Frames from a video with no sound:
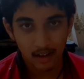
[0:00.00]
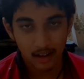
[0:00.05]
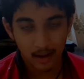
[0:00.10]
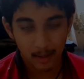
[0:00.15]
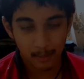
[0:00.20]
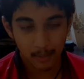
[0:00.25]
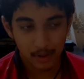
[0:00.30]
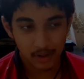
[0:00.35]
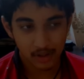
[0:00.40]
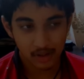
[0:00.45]

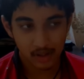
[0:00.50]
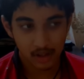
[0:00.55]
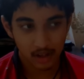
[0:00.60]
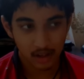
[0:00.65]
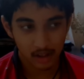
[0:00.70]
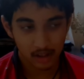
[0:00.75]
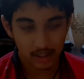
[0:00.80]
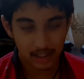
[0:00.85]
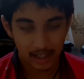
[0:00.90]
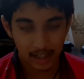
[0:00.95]
I'm pretty sure it
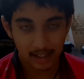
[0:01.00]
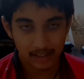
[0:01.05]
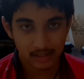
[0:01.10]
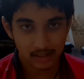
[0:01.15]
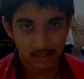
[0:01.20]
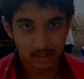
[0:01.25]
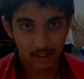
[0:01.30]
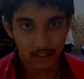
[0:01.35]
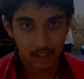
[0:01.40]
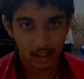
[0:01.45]
got
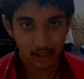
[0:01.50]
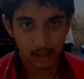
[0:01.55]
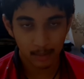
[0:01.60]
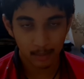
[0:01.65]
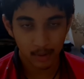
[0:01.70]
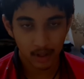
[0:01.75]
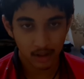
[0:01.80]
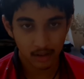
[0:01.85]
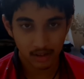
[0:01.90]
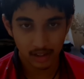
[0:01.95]
cancelled again.
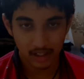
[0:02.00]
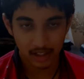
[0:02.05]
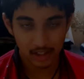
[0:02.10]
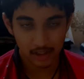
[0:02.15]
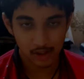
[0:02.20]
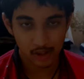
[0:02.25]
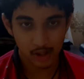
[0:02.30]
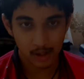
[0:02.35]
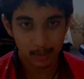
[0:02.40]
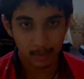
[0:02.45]
I'm not really
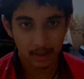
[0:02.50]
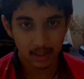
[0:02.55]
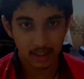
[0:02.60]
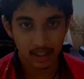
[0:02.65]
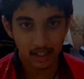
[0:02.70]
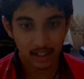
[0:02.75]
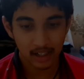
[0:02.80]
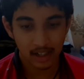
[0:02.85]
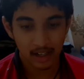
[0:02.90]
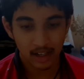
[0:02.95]
sure about
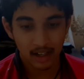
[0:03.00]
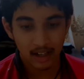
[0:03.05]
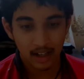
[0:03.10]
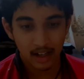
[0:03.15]
that.